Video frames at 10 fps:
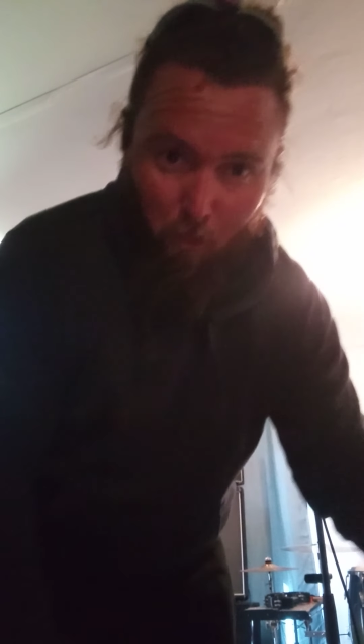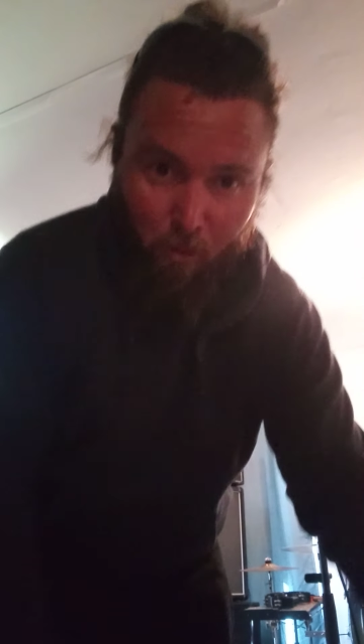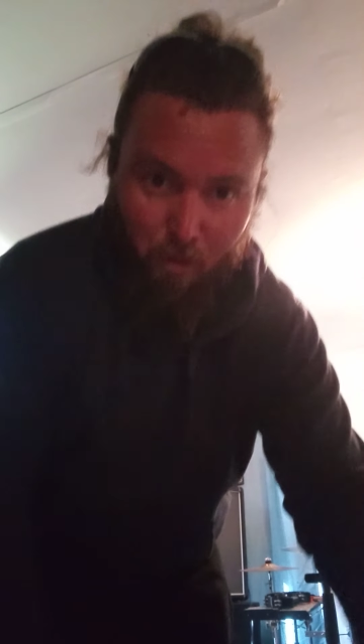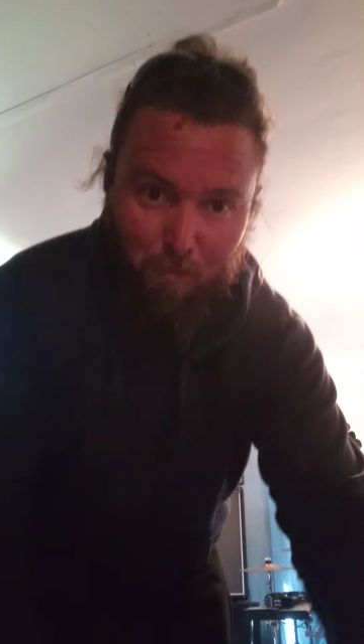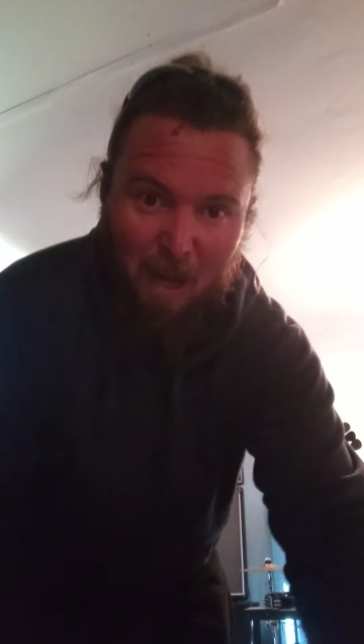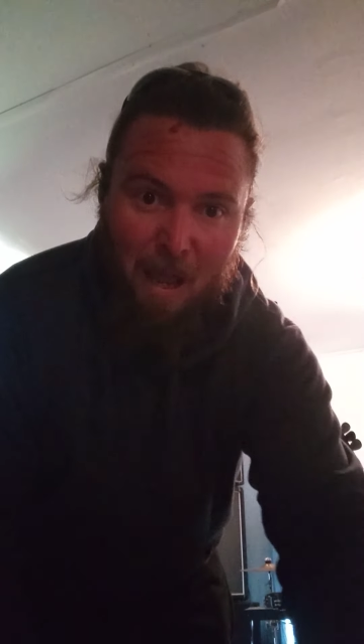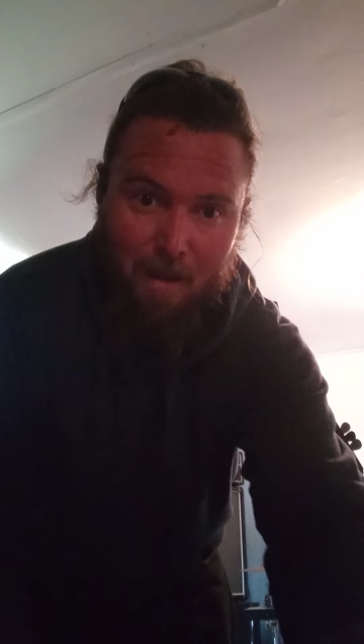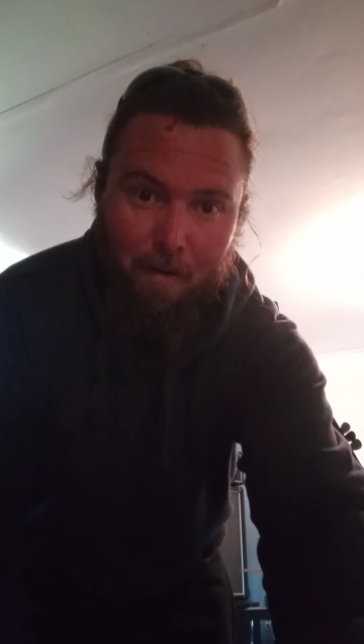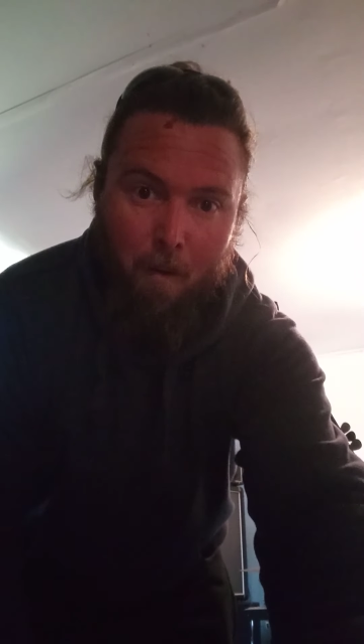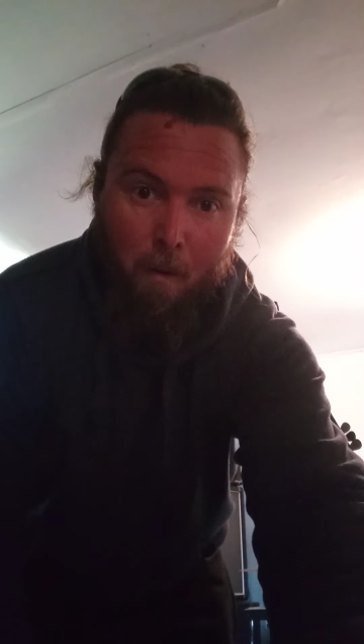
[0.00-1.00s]
to want to play
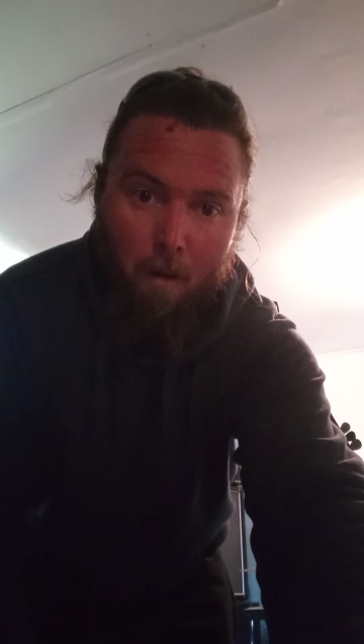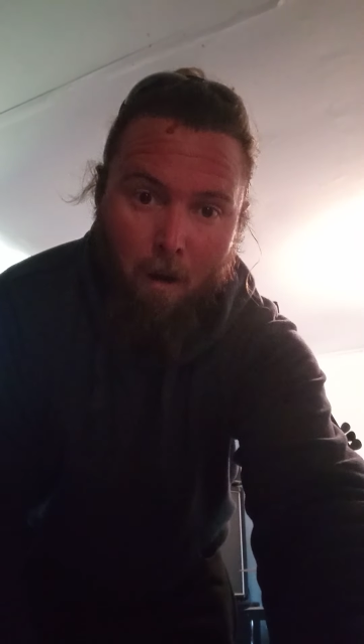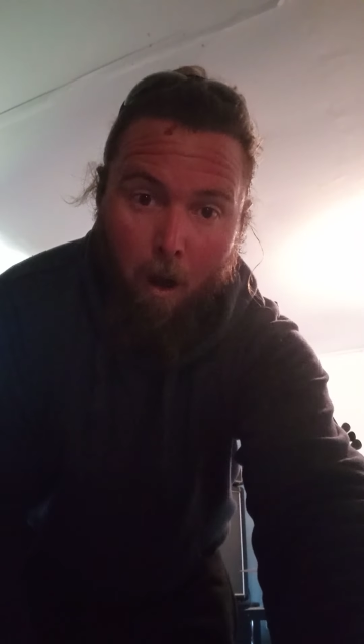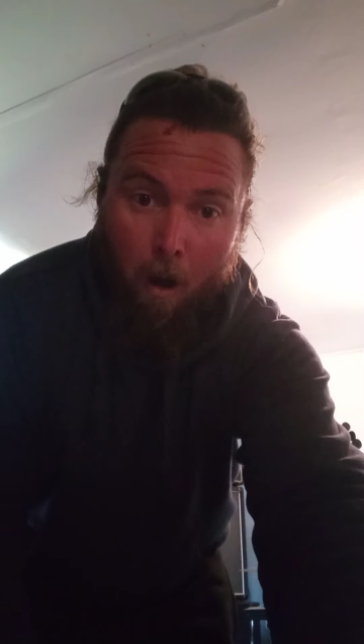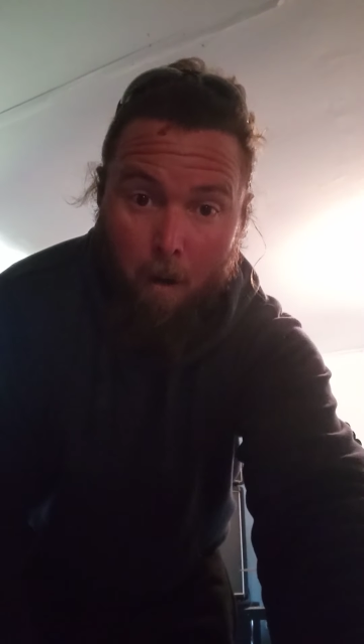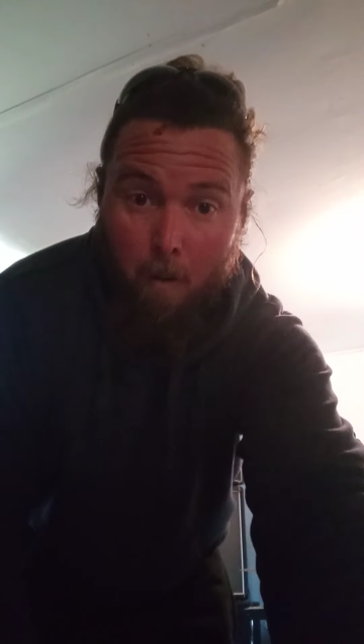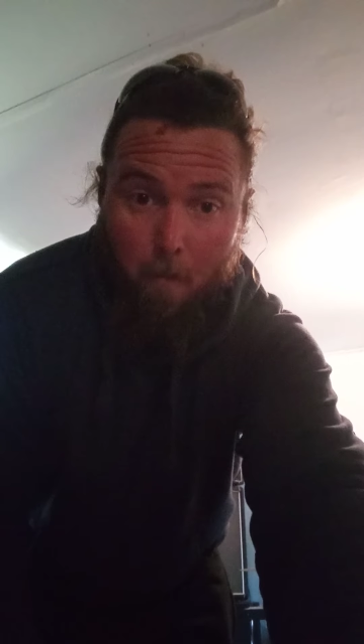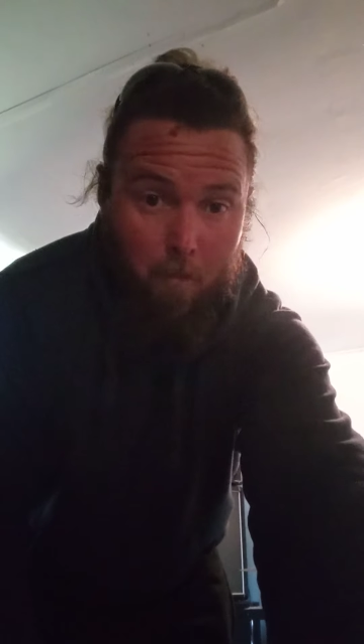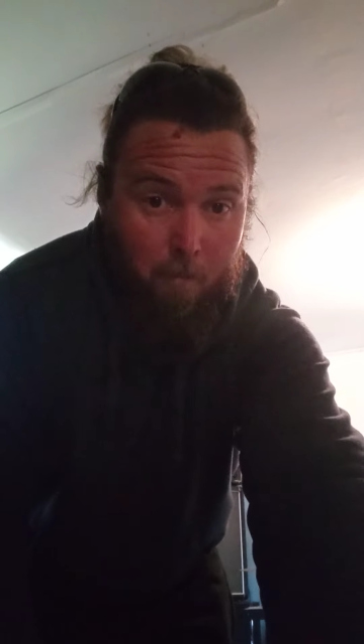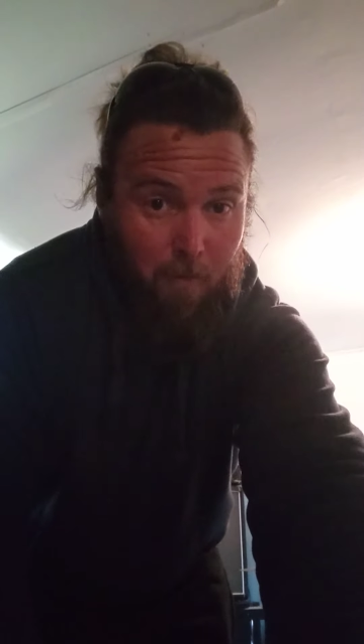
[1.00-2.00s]
it.
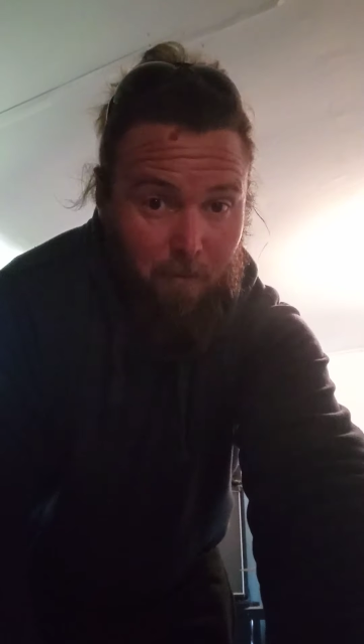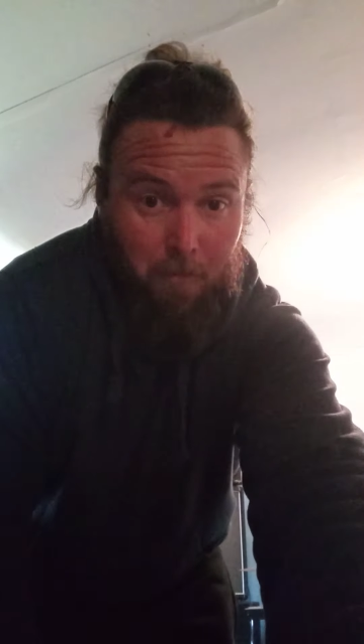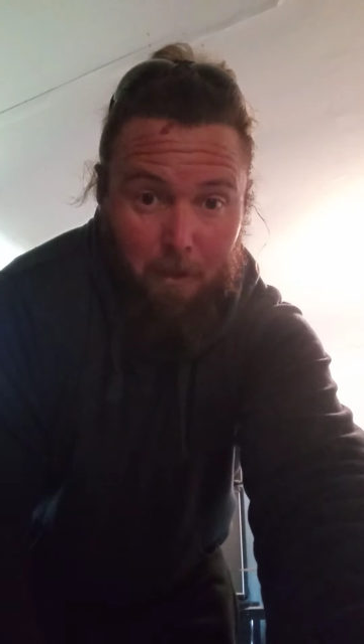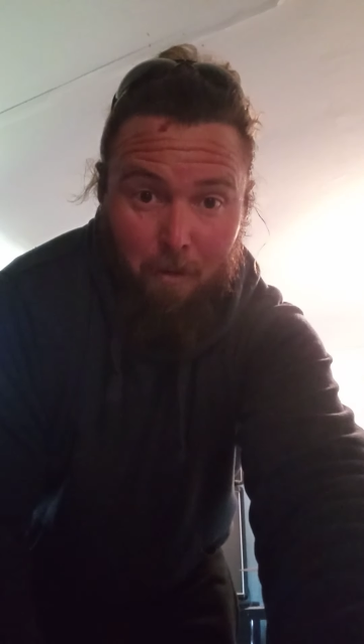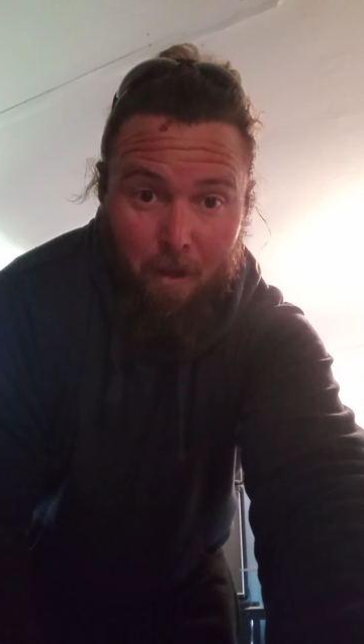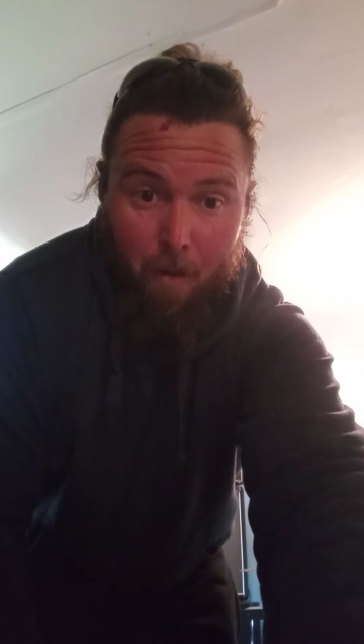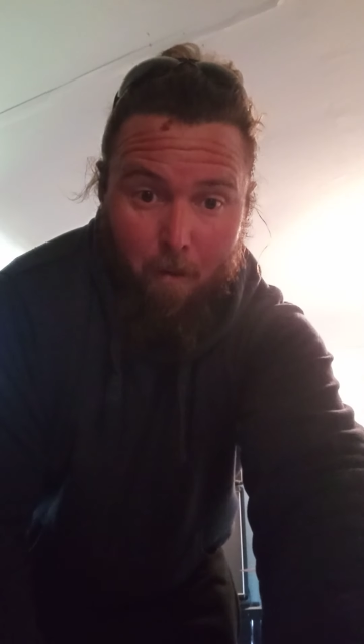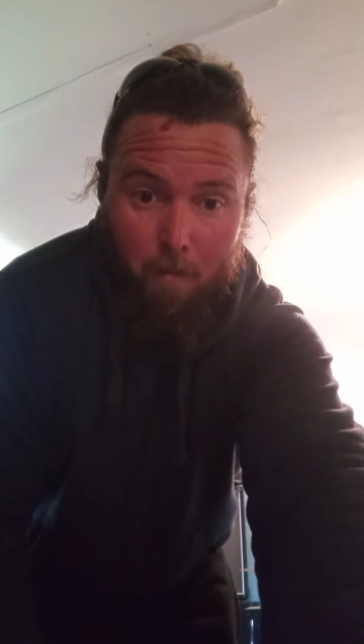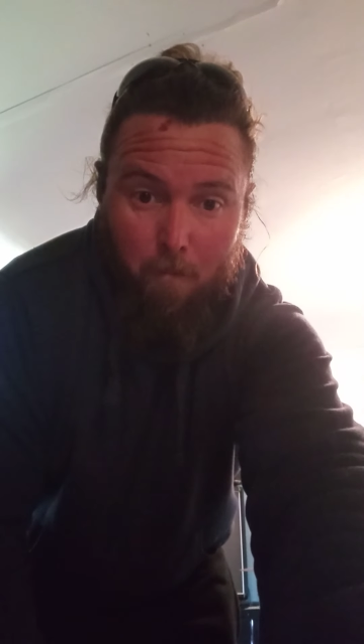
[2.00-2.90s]
There we go.